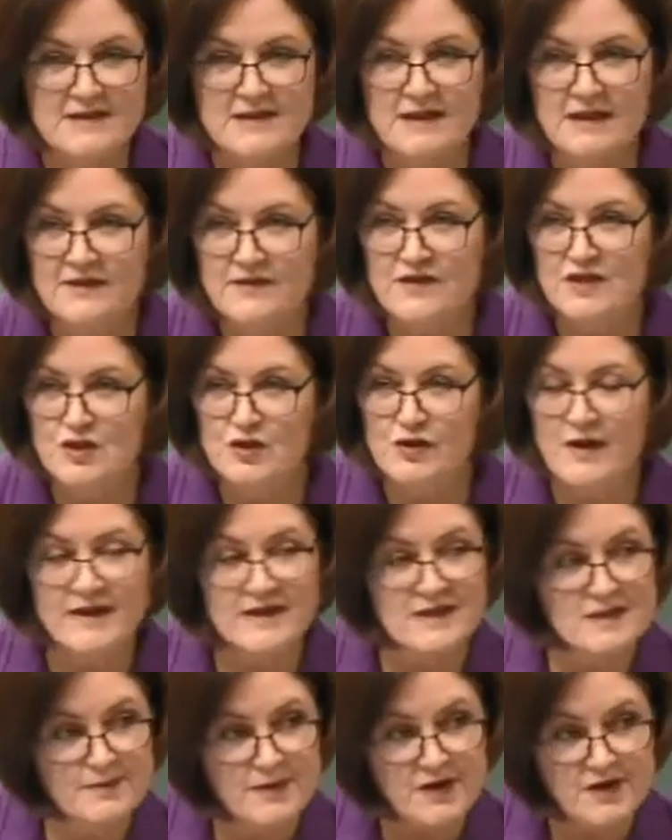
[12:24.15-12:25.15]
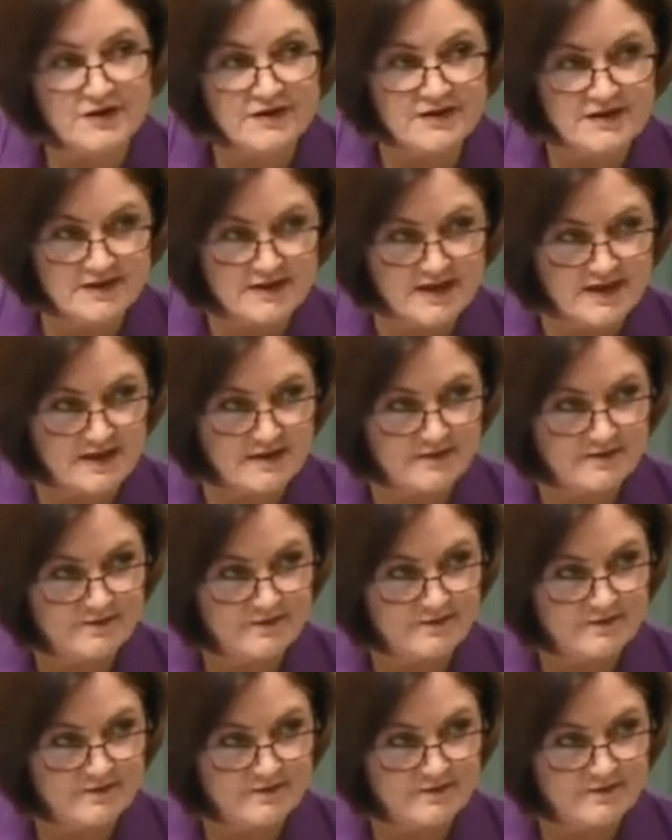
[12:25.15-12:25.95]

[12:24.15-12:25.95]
delivers transparency.